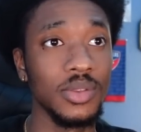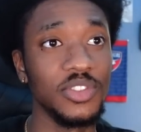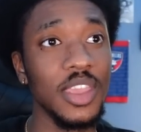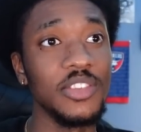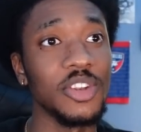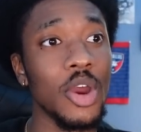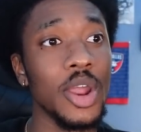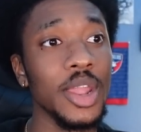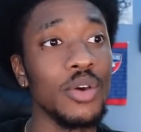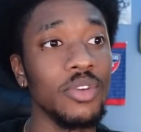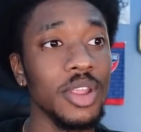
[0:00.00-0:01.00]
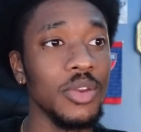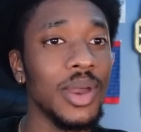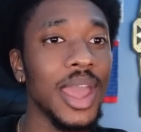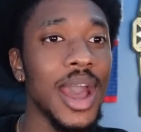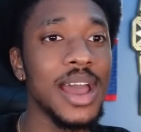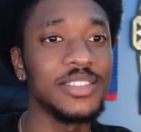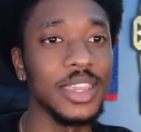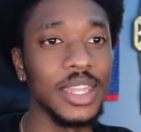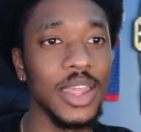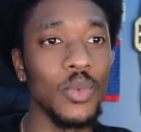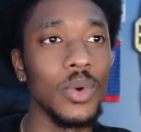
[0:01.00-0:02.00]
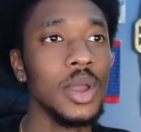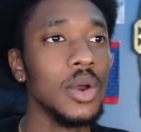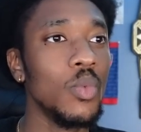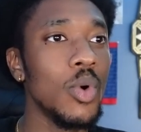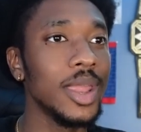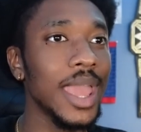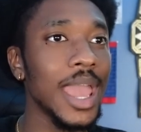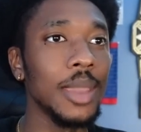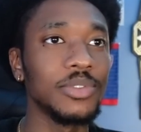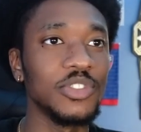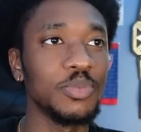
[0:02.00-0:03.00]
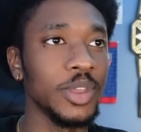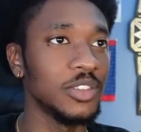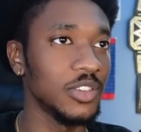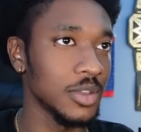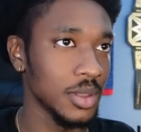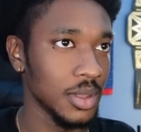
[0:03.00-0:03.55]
Season already over anyway. I'd take that 1-game suspension,